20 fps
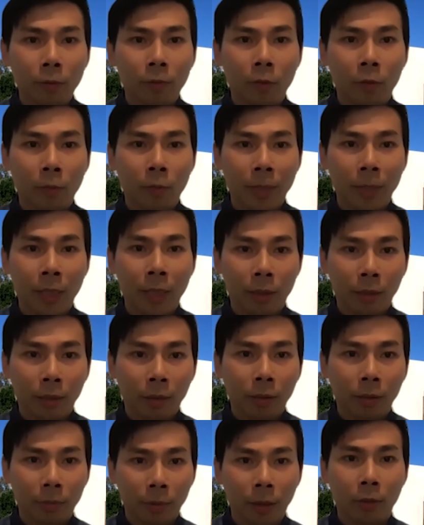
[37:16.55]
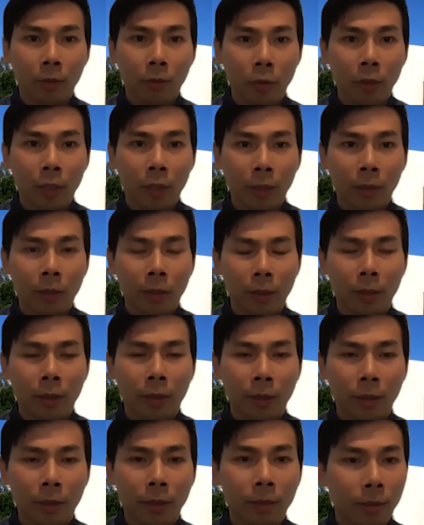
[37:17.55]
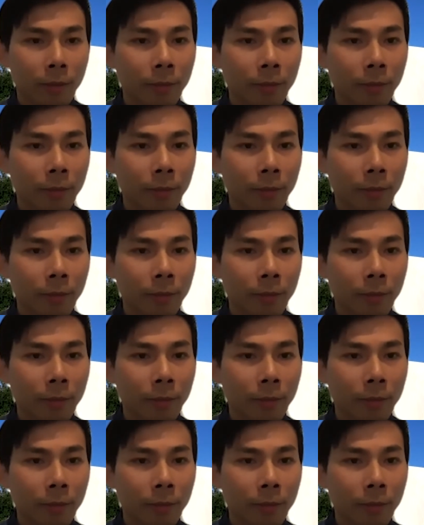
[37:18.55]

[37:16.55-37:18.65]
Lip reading: for being good at analytics.